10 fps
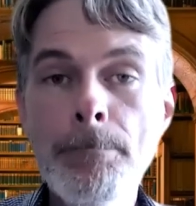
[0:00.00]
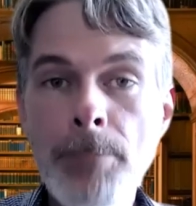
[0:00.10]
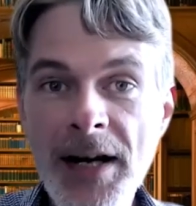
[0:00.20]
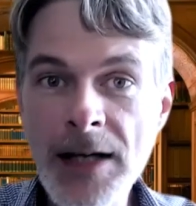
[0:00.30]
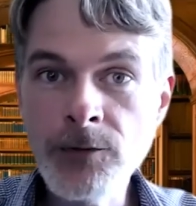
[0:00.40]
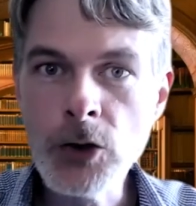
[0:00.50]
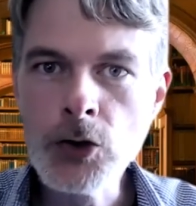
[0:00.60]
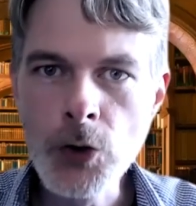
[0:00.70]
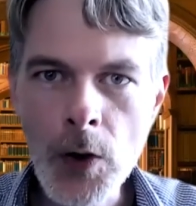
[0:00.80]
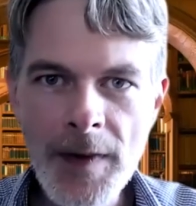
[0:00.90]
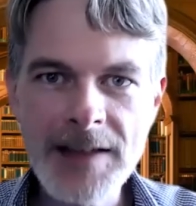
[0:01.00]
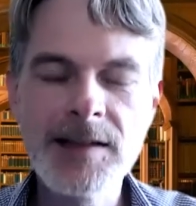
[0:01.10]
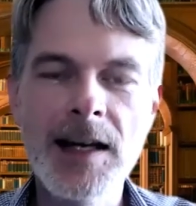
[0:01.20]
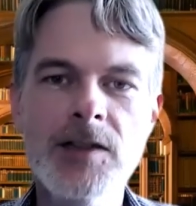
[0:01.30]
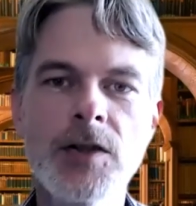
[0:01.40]
But if you draw
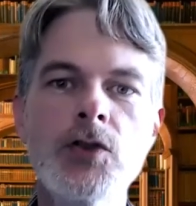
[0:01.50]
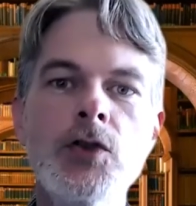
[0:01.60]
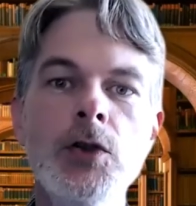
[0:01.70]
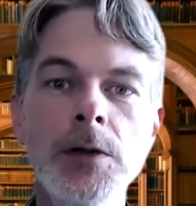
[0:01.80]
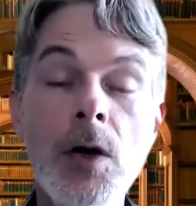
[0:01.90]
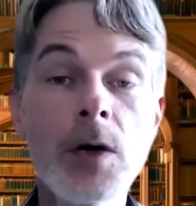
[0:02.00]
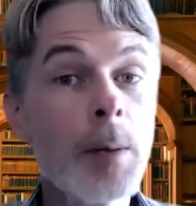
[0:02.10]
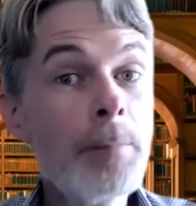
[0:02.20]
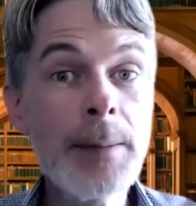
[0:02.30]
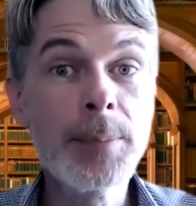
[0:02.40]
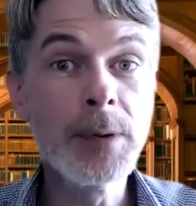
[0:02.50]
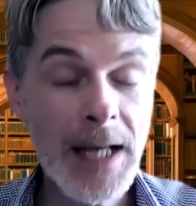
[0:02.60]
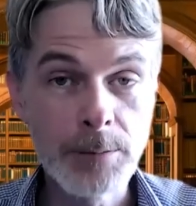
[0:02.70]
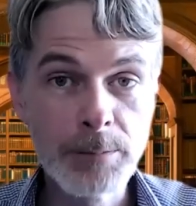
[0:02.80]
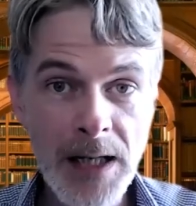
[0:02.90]
that section out too long, people
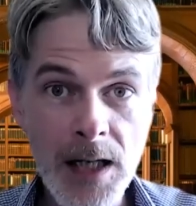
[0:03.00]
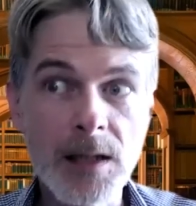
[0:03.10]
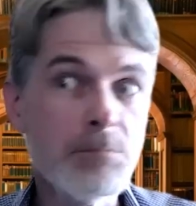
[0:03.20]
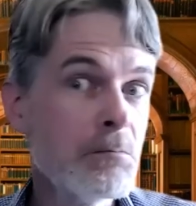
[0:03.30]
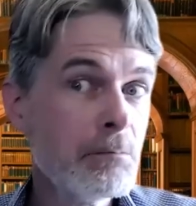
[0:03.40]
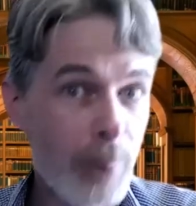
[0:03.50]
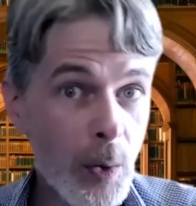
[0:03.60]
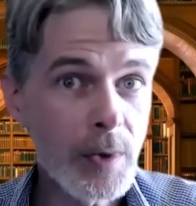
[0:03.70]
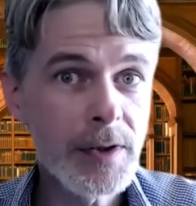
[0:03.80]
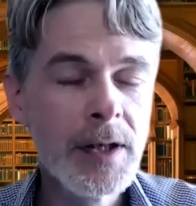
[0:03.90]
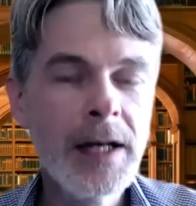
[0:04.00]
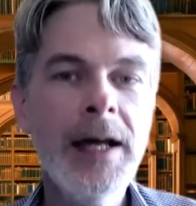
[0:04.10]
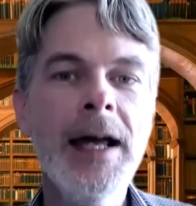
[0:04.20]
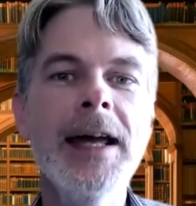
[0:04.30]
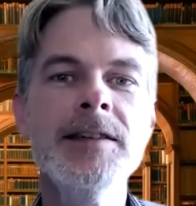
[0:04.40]
can become bored.
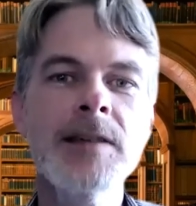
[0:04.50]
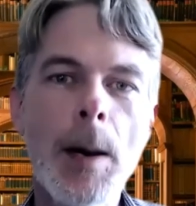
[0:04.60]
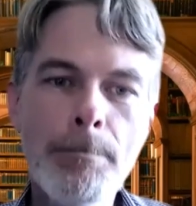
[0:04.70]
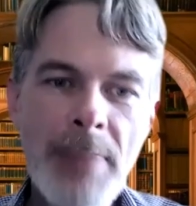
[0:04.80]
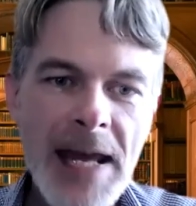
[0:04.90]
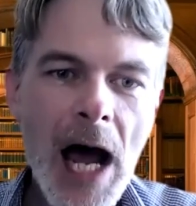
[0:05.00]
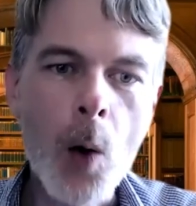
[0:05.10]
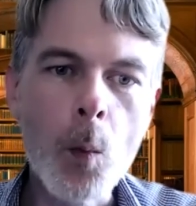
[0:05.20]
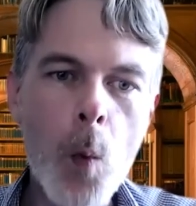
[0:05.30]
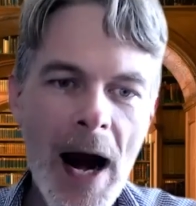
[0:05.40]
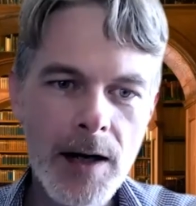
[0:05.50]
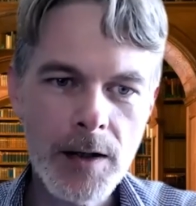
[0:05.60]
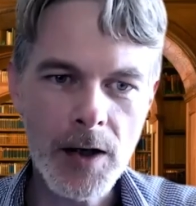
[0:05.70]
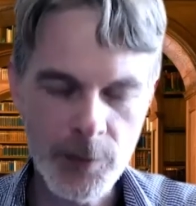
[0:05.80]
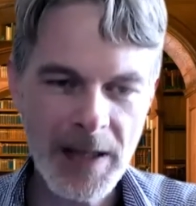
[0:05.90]
It's be
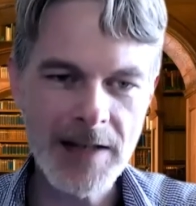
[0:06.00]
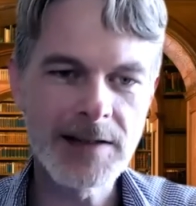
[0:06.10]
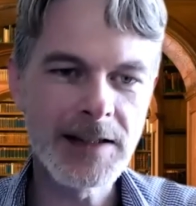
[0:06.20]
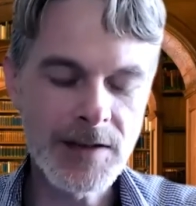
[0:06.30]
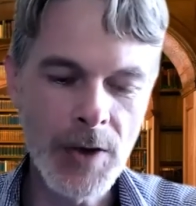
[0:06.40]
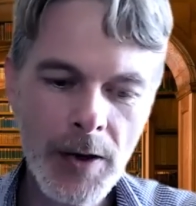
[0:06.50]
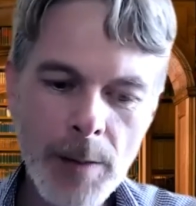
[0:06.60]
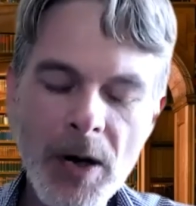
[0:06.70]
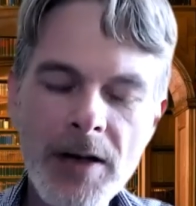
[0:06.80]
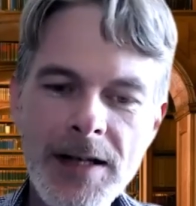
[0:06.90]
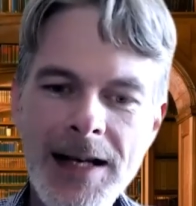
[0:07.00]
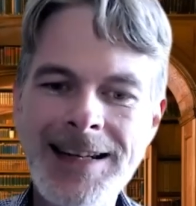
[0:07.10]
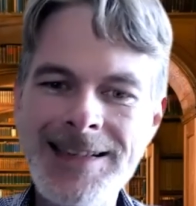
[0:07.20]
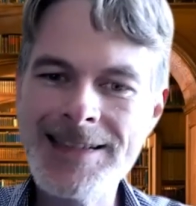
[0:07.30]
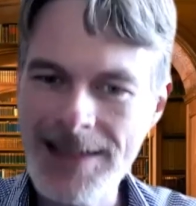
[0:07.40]
aware of pacing. It's not about
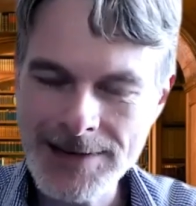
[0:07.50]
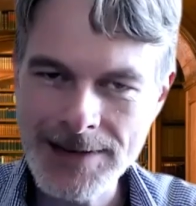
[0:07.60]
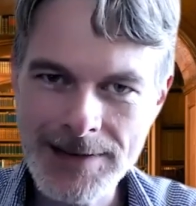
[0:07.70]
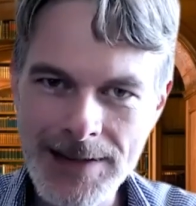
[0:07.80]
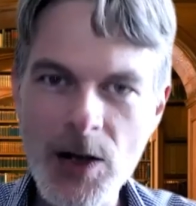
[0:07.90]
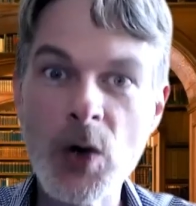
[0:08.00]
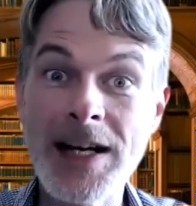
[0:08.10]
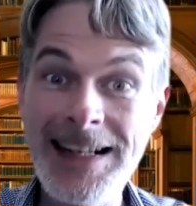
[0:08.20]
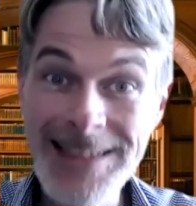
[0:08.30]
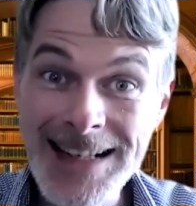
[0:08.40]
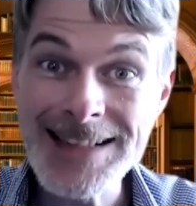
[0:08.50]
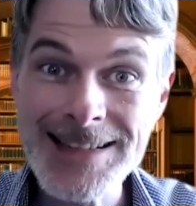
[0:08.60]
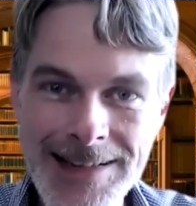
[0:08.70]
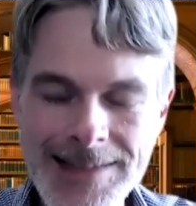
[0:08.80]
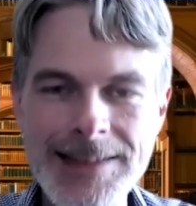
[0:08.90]
consistency or
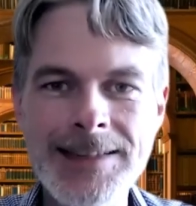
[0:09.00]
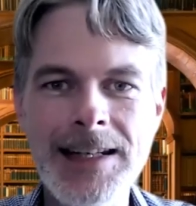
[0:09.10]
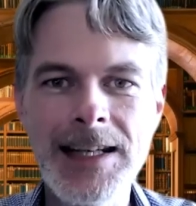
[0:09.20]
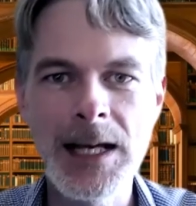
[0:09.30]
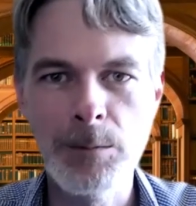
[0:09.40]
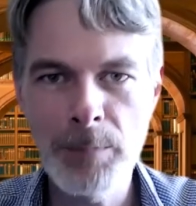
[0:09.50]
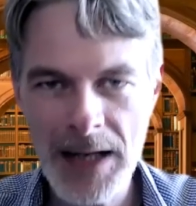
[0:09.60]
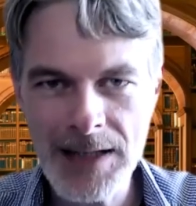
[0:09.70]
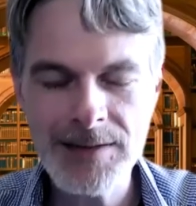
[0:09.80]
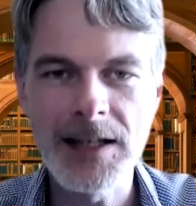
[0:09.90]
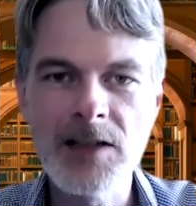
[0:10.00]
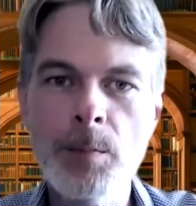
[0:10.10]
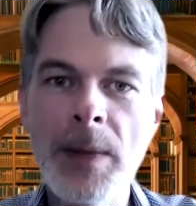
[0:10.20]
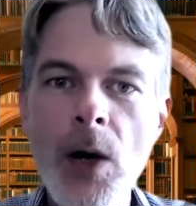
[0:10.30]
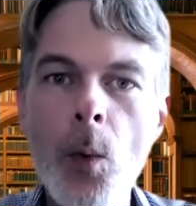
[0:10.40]
inconsistency in pacing.
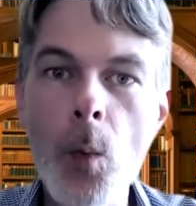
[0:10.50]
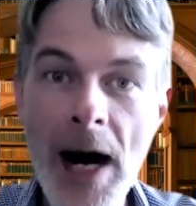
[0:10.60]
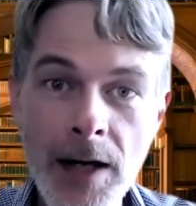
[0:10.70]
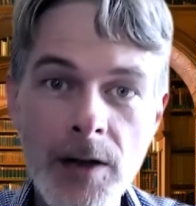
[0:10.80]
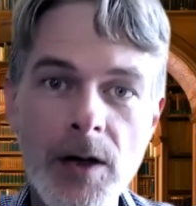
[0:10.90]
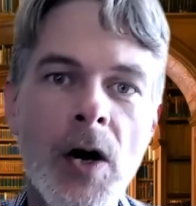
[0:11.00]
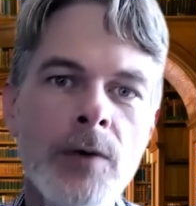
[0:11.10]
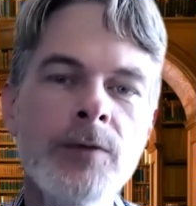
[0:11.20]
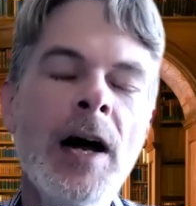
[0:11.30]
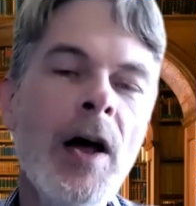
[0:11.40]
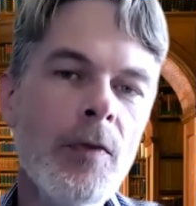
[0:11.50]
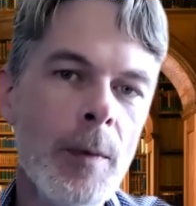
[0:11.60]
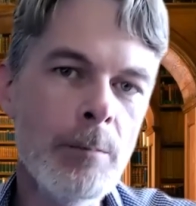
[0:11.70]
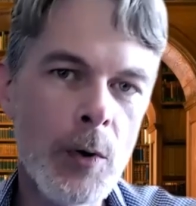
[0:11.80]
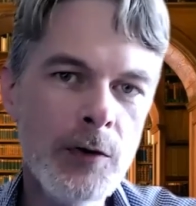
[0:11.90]
It's being aware of
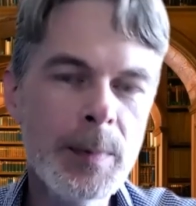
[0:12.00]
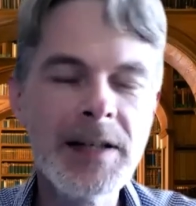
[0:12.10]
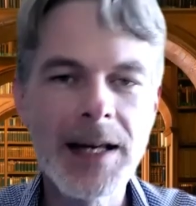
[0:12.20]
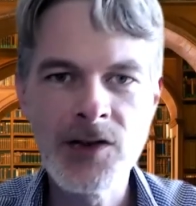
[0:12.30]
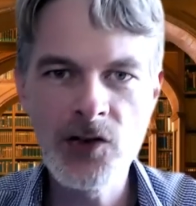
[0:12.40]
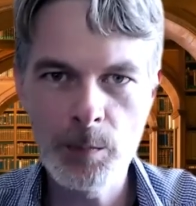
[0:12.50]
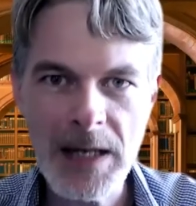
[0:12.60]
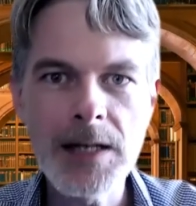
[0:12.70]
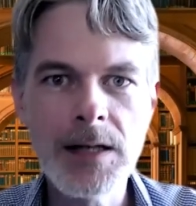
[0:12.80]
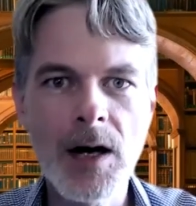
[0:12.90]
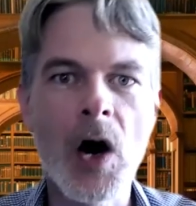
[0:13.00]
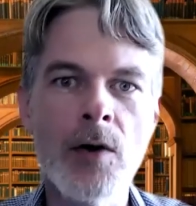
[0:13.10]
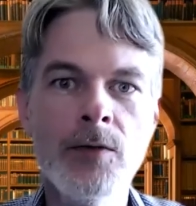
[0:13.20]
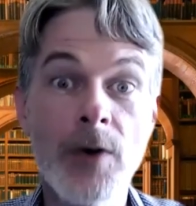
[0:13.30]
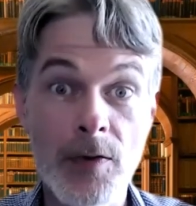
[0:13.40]
the movement and speed
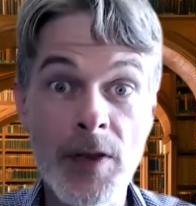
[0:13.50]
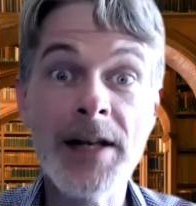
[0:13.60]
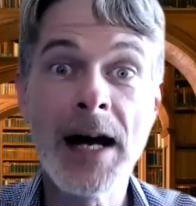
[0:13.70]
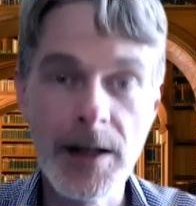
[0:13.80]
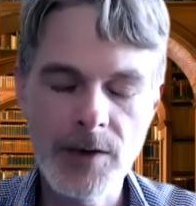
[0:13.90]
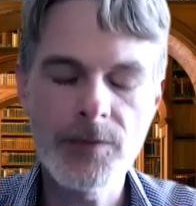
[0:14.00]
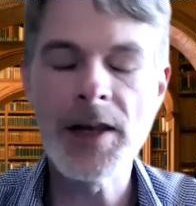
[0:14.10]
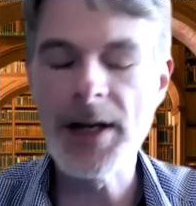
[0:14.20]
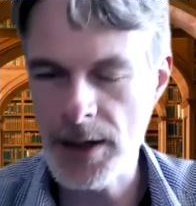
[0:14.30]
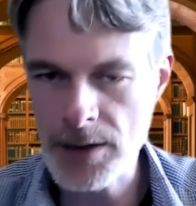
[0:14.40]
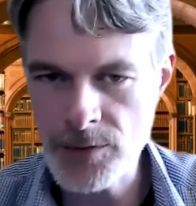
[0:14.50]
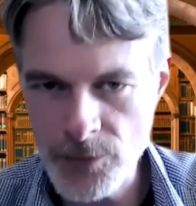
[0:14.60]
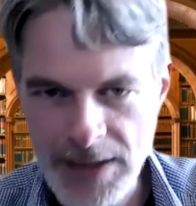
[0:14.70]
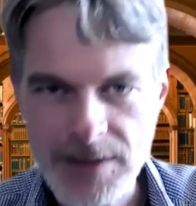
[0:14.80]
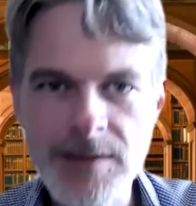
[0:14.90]
of the narrative, the narrative
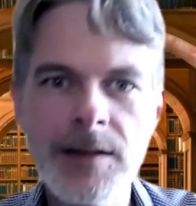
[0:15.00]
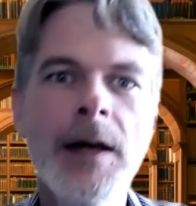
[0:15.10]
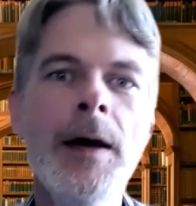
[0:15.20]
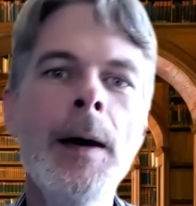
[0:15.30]
events.